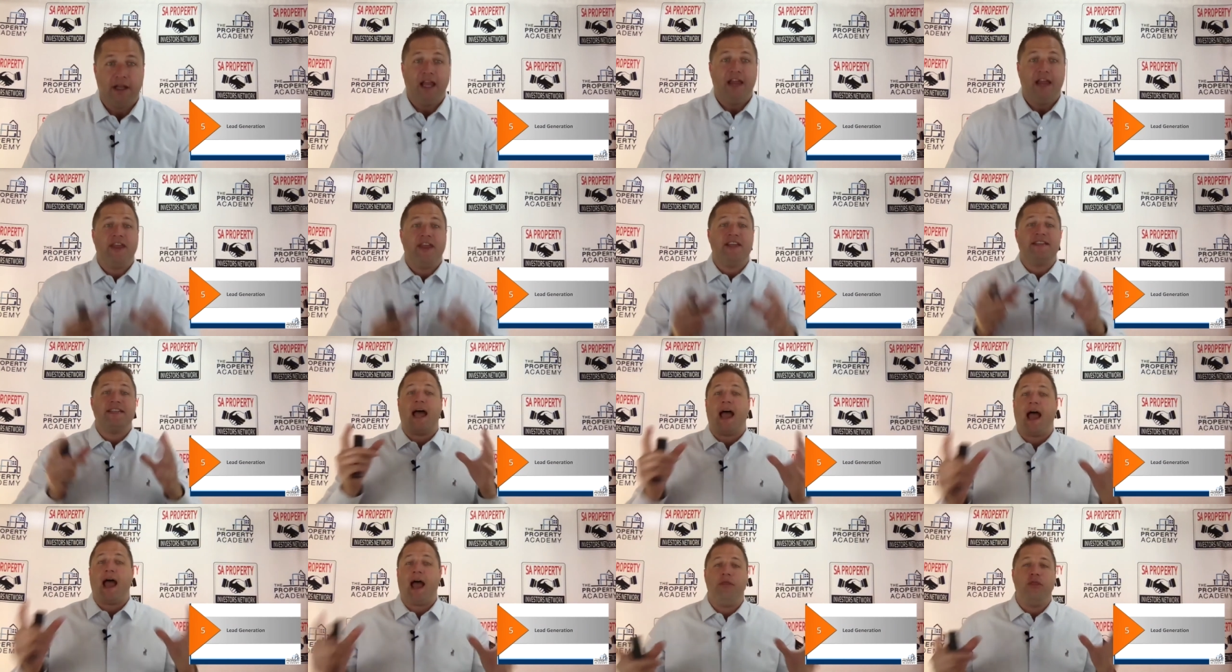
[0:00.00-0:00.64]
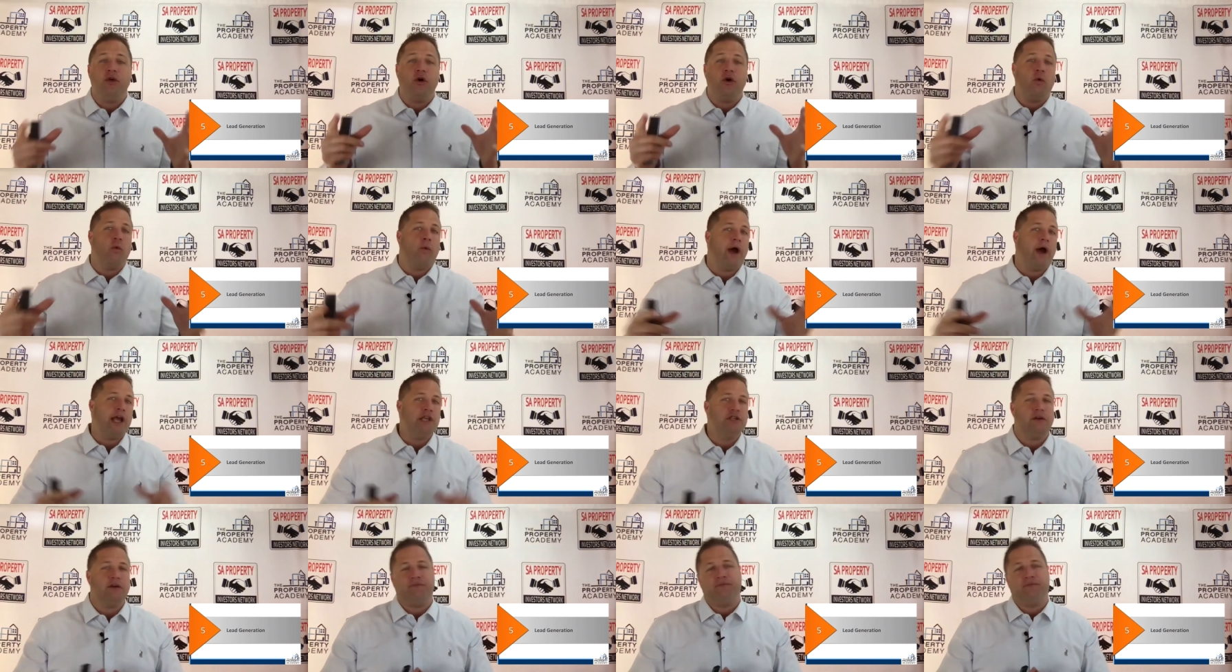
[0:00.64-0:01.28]
There's other
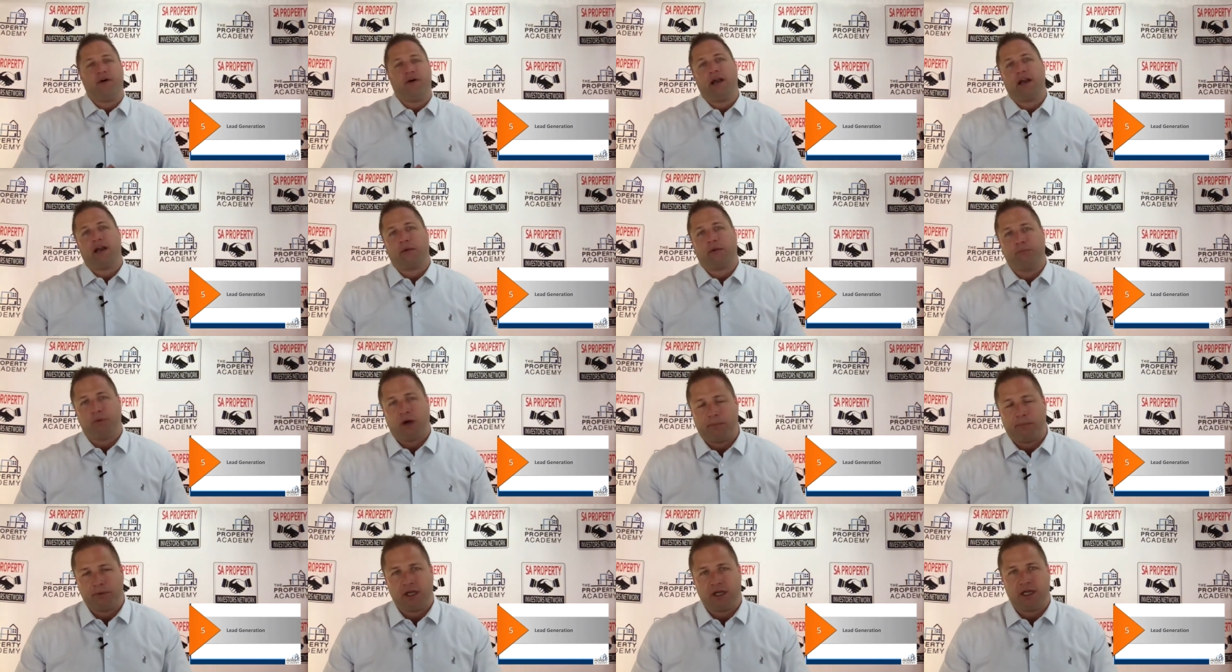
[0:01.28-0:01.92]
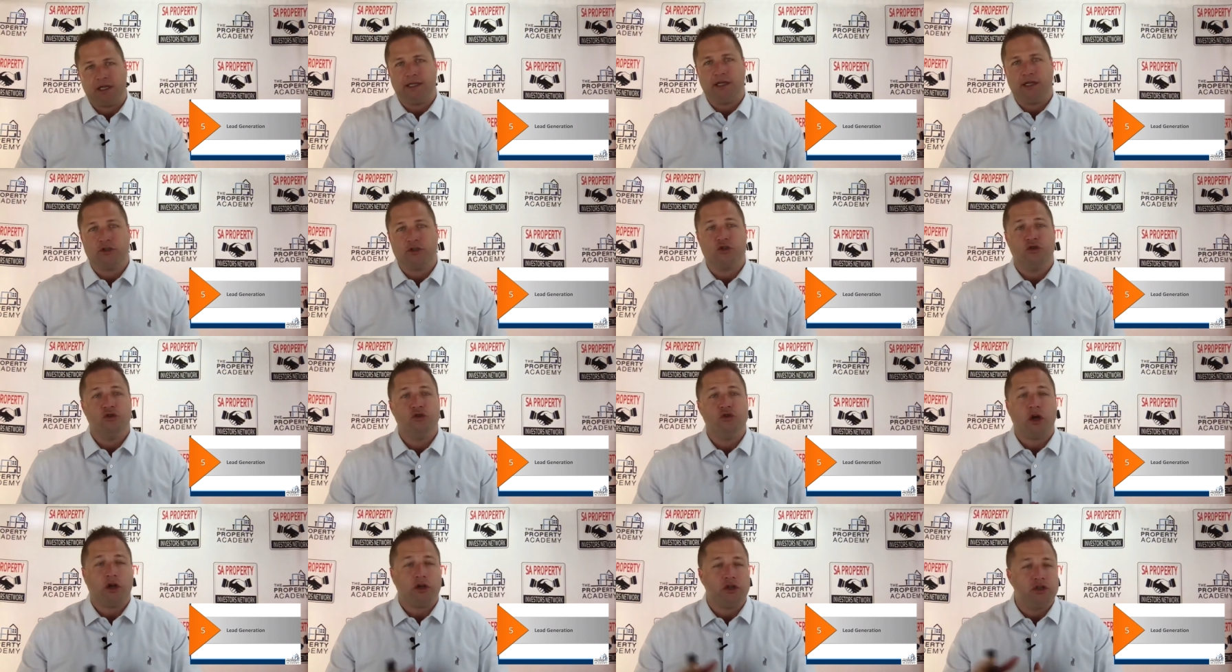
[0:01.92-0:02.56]
ways of finding property deals,
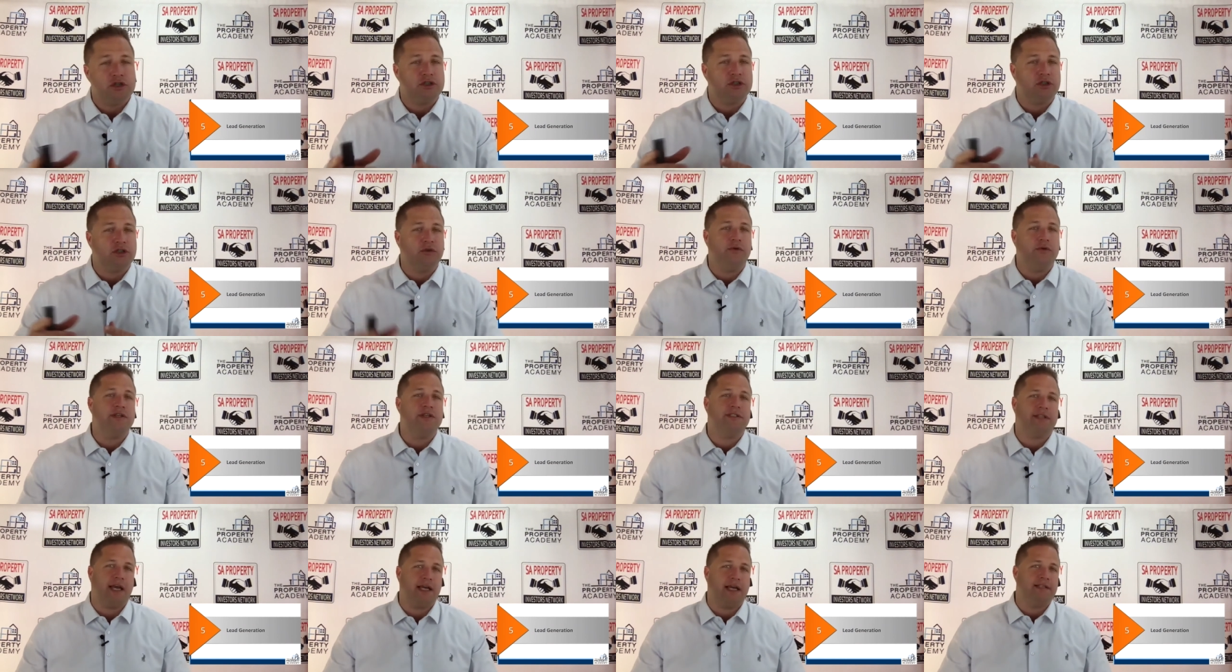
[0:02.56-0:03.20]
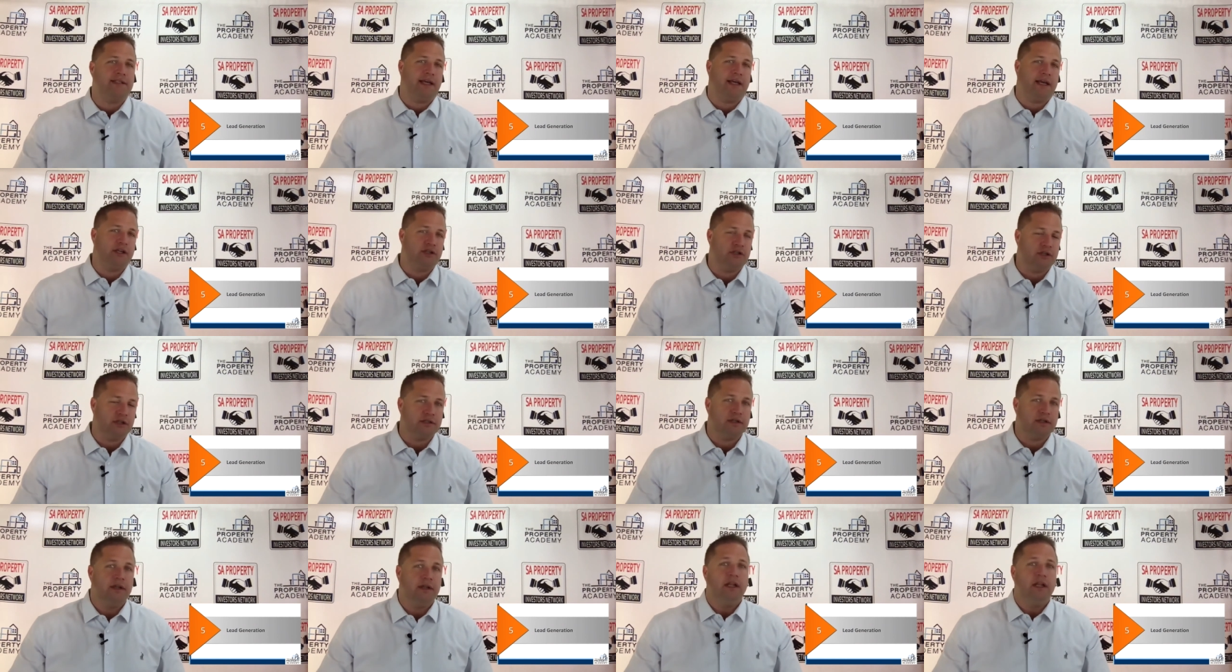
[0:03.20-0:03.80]
not just through estate agents.